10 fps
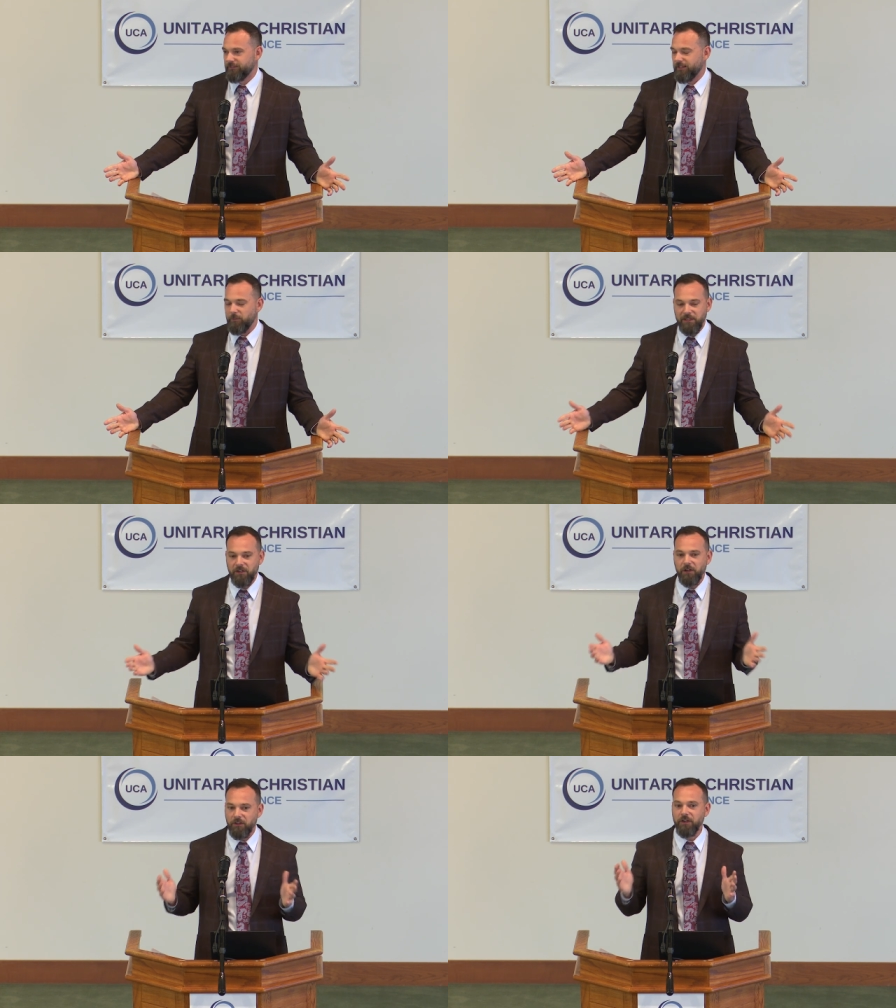I mean,
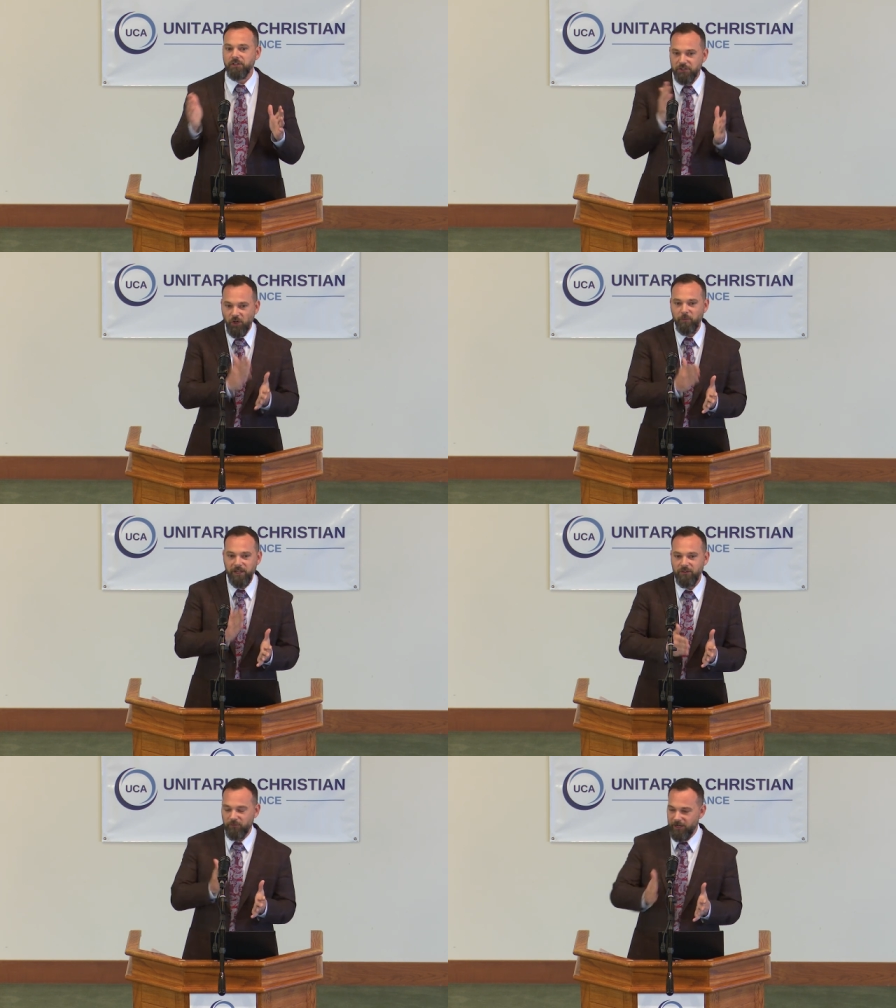there, there are so
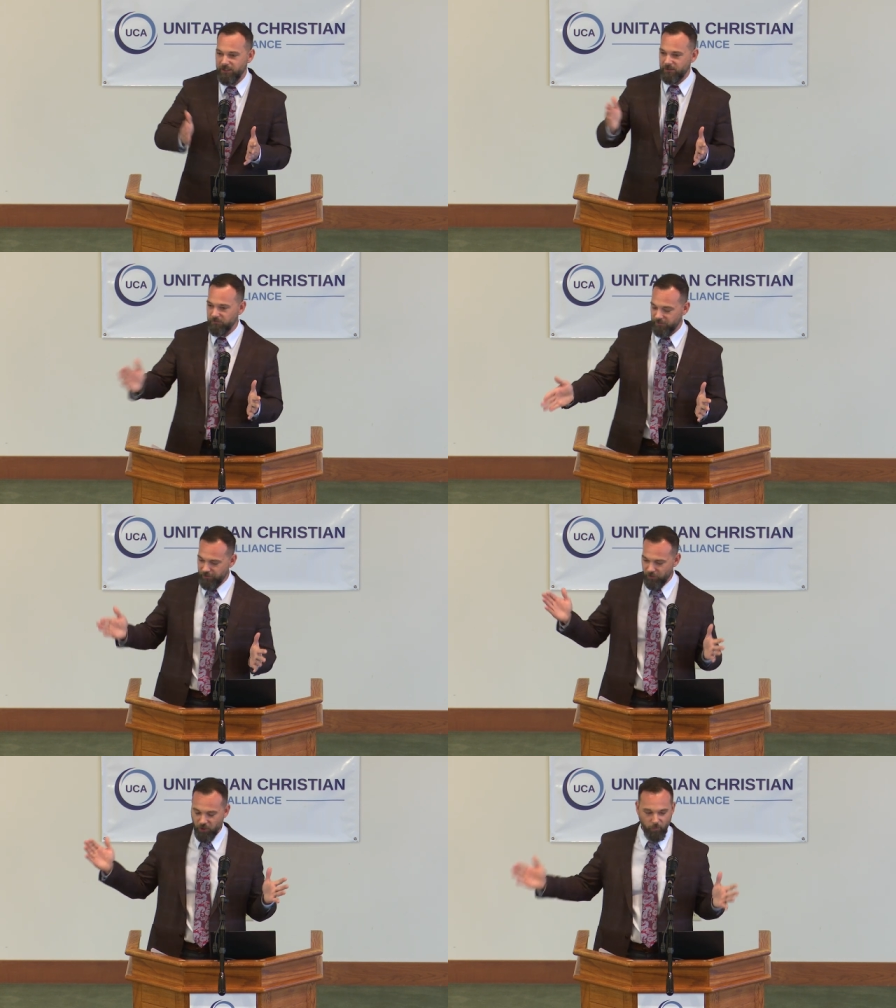many random
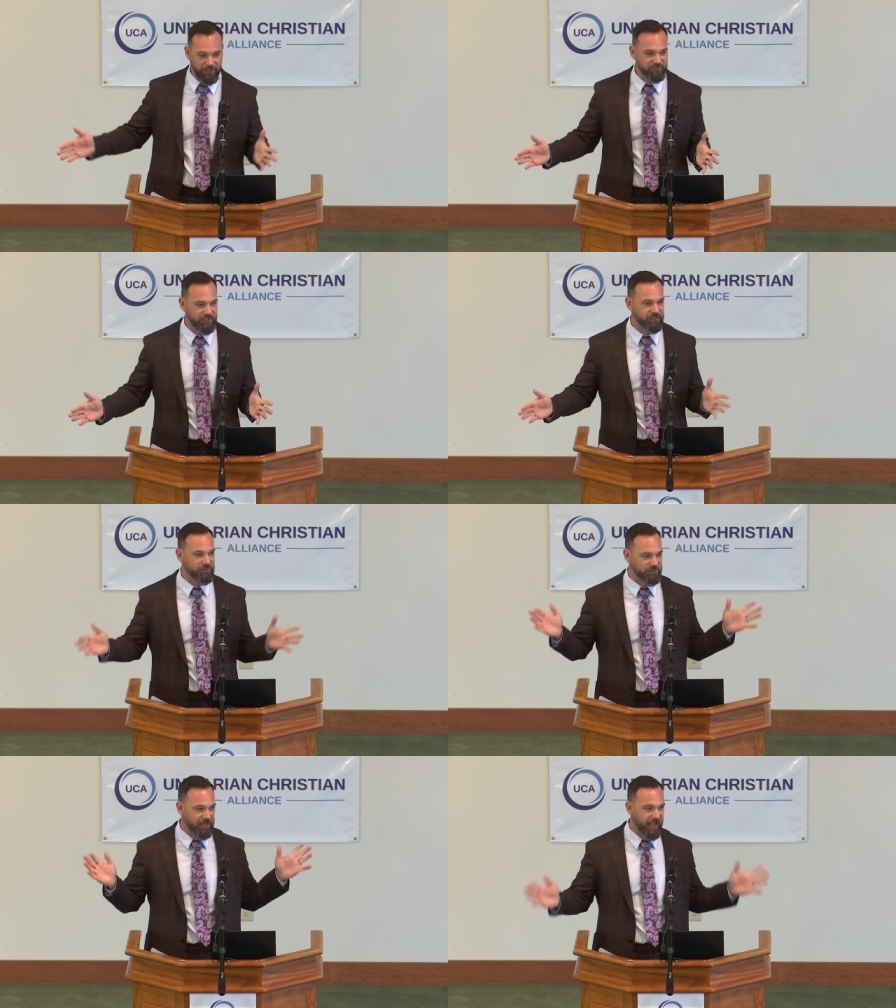little
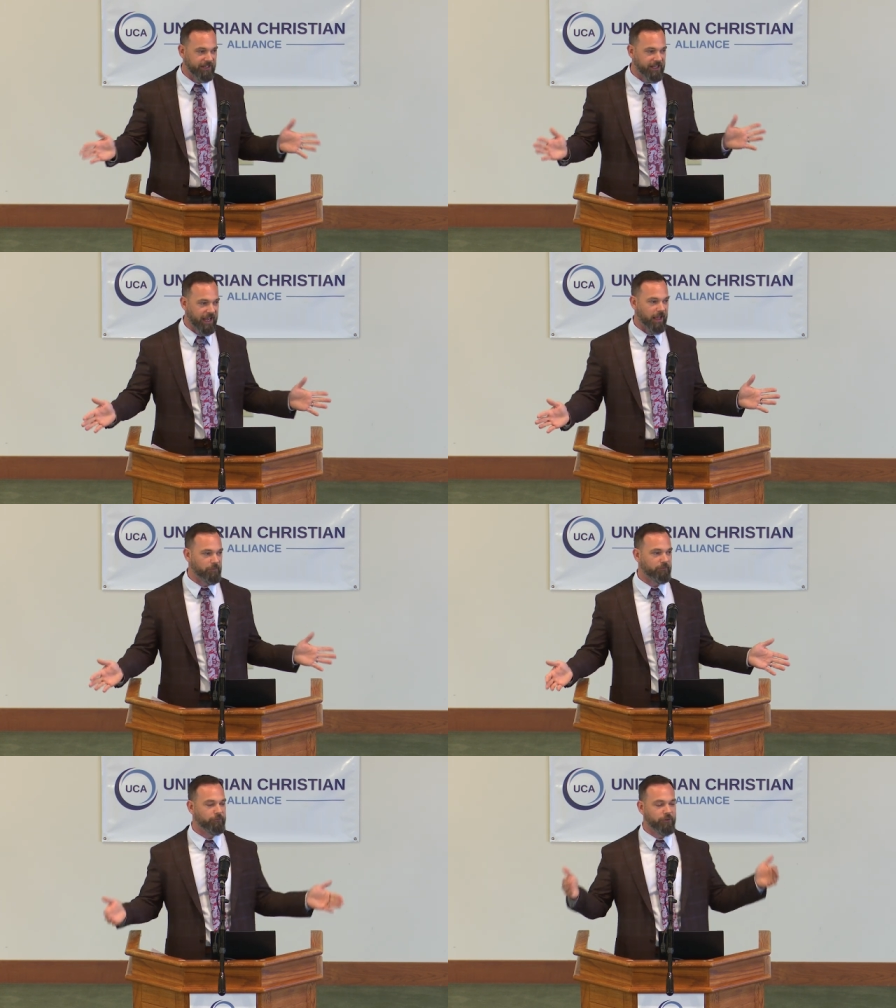coincidences that had to
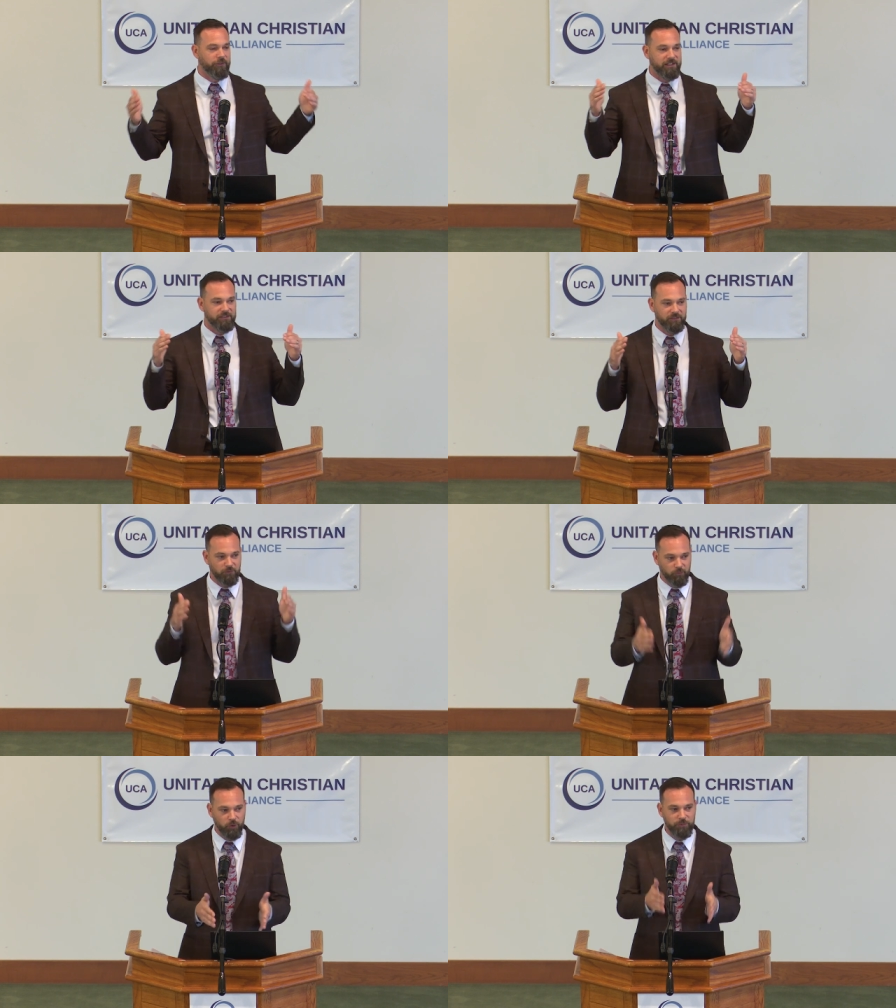happen for this
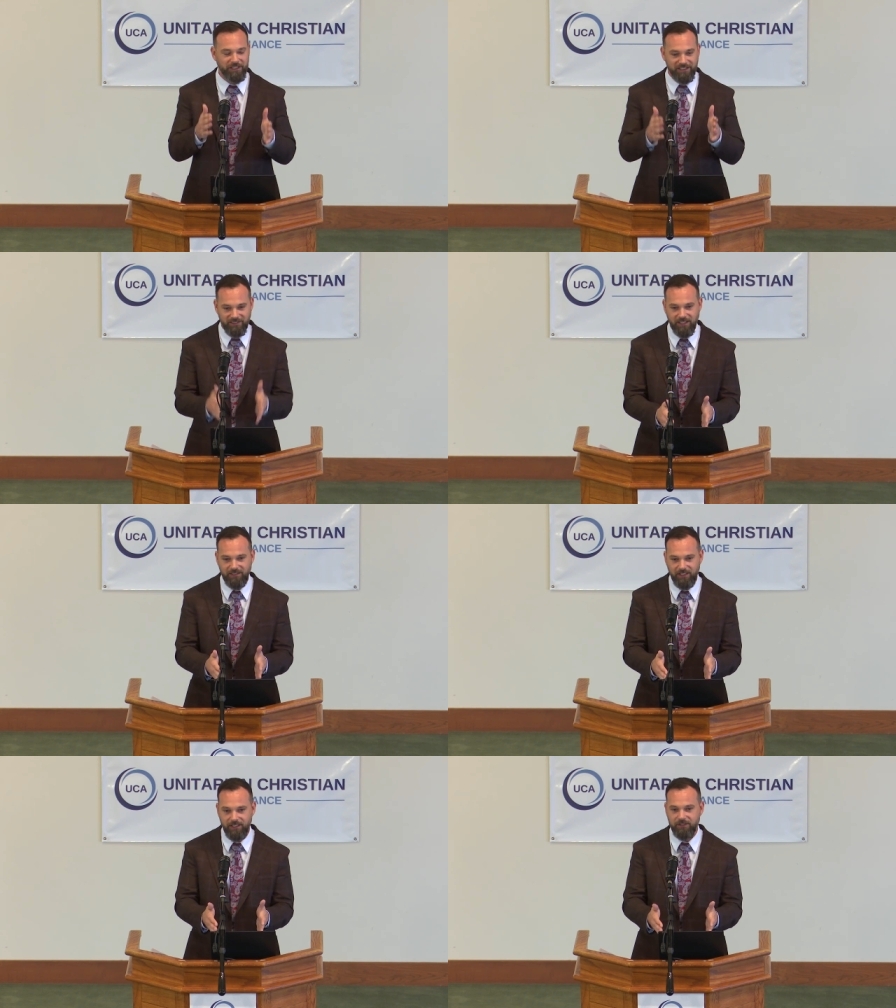group's
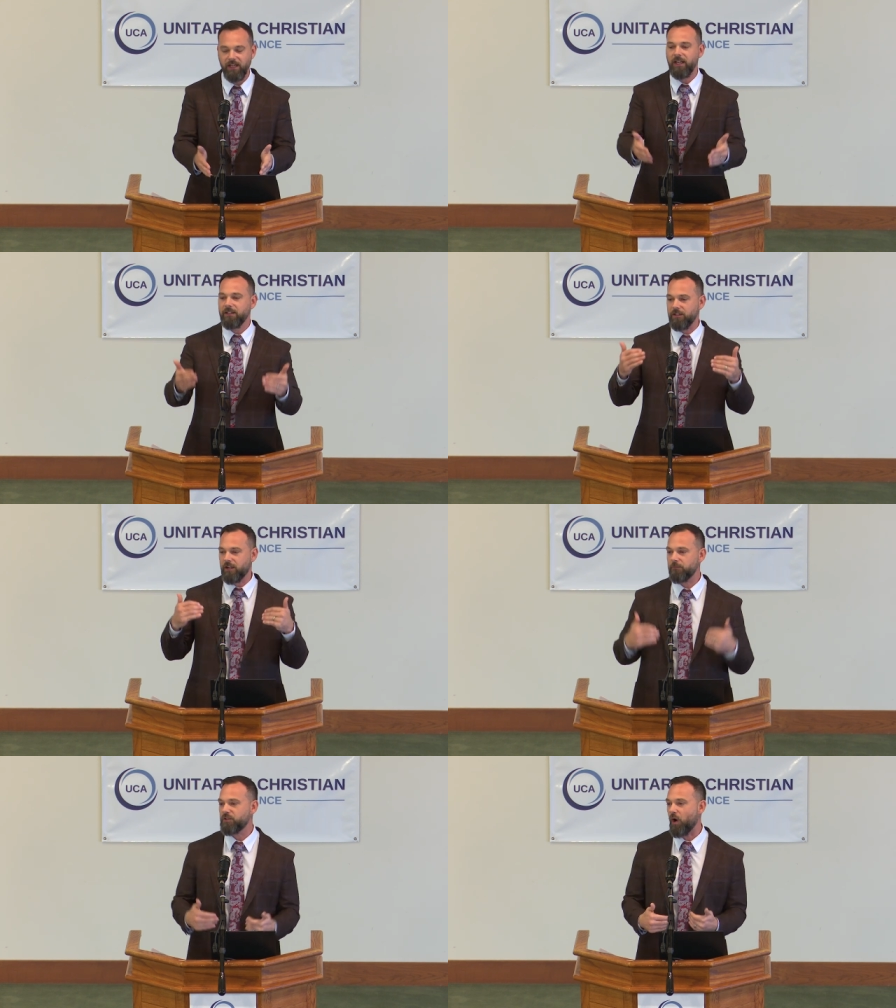existence to
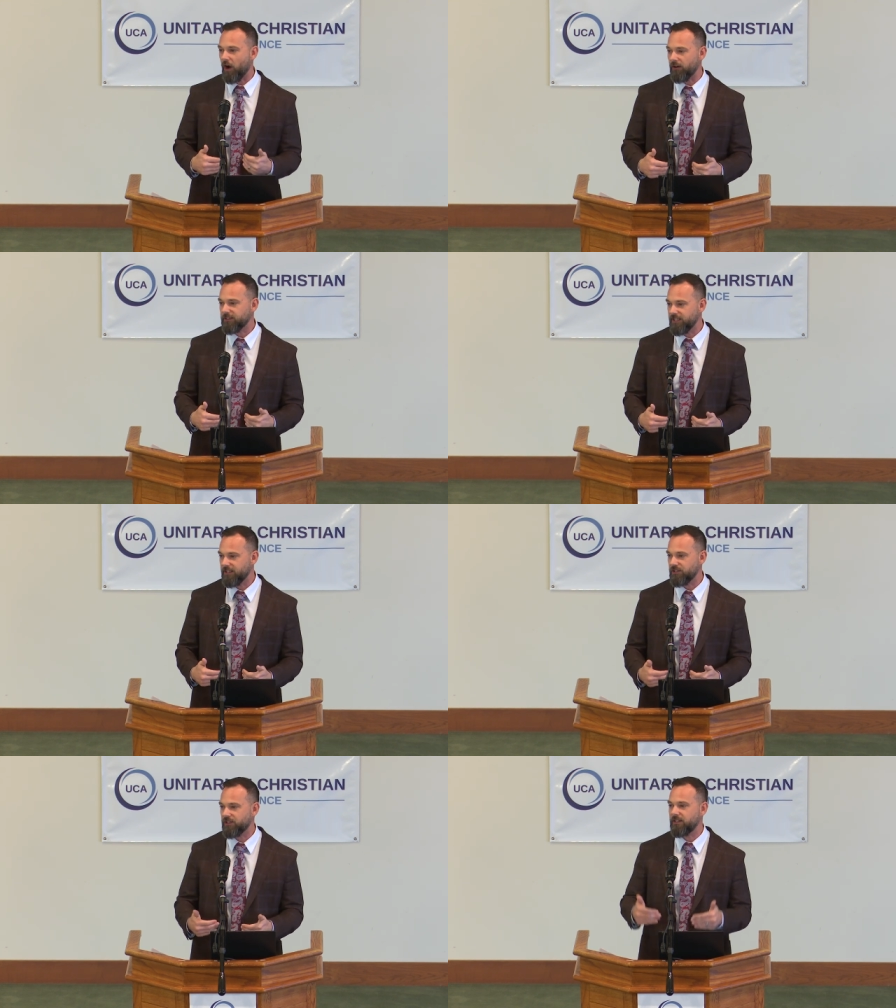come to our
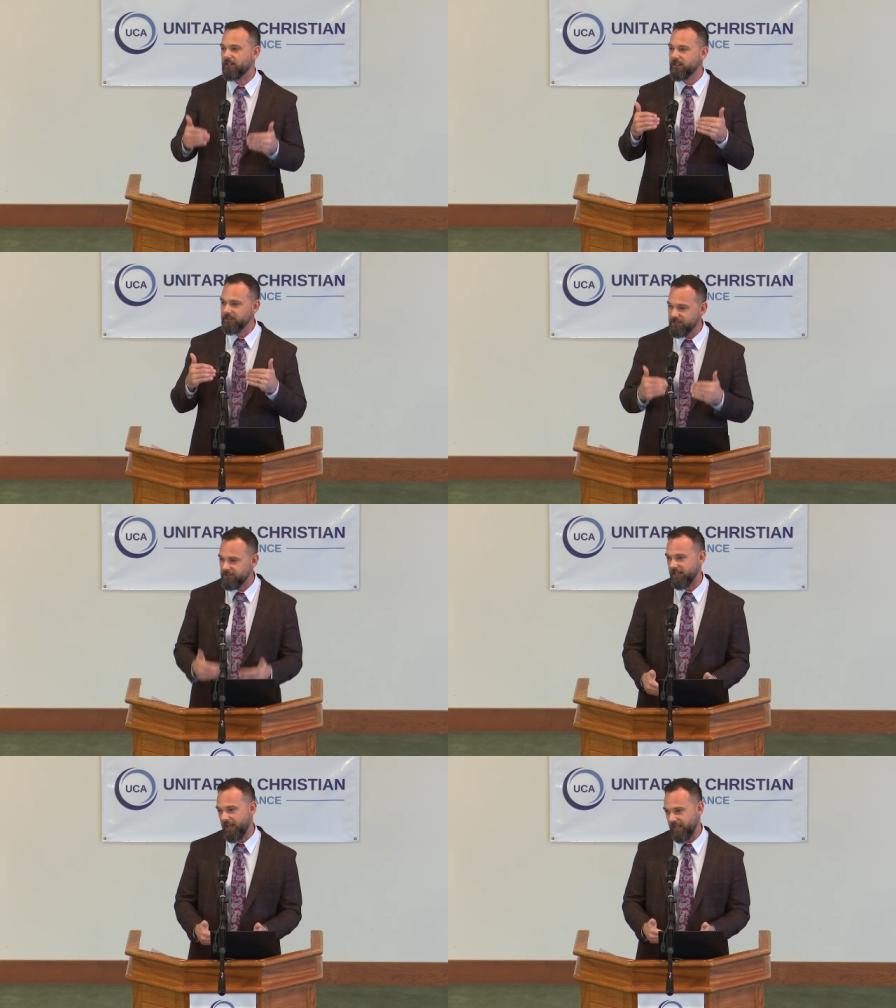attention
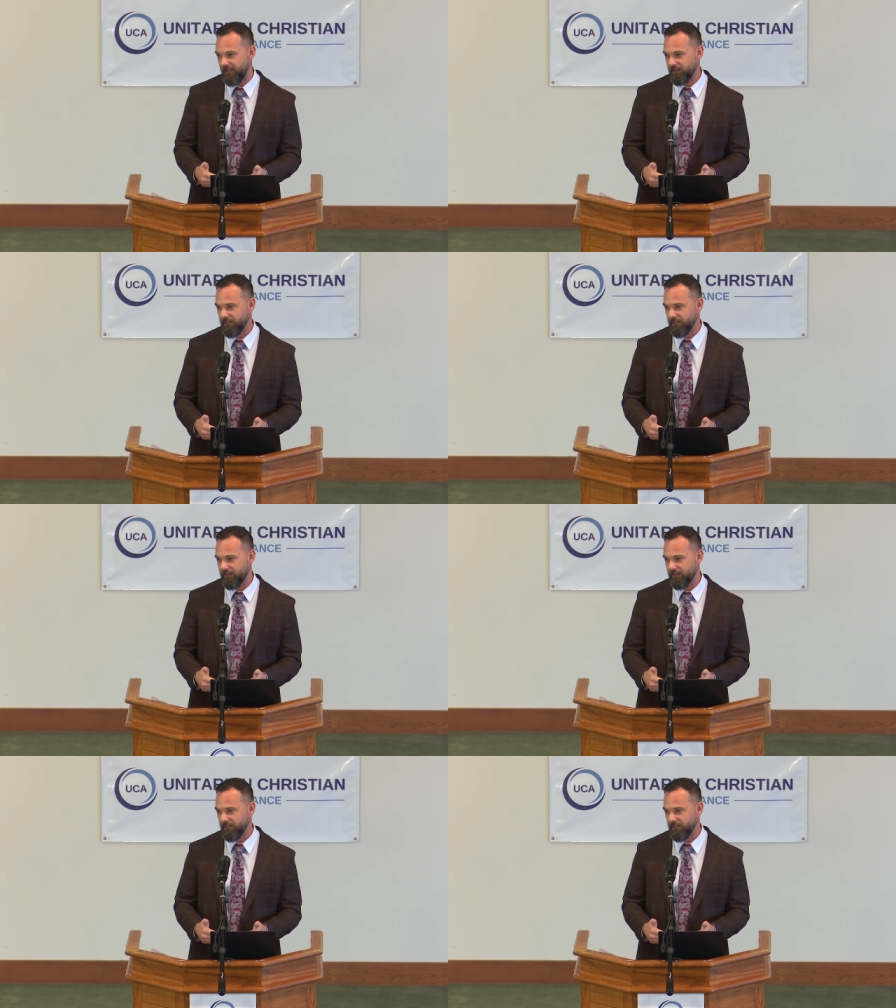today.